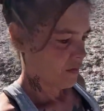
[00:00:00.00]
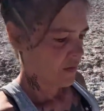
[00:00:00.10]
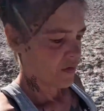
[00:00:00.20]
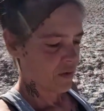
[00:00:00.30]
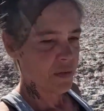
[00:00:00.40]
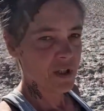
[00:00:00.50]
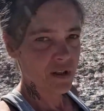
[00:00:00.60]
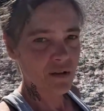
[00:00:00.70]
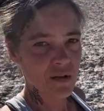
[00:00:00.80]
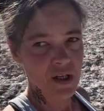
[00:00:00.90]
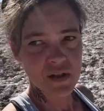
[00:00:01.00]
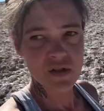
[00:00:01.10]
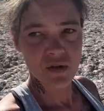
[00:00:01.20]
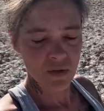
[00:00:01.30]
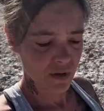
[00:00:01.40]
So meaning you're like
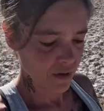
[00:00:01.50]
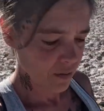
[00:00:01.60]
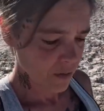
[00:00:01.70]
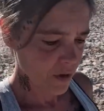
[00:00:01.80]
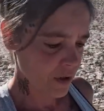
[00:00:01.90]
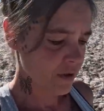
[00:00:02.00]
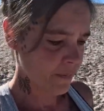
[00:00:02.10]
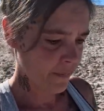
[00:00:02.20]
soaking in the water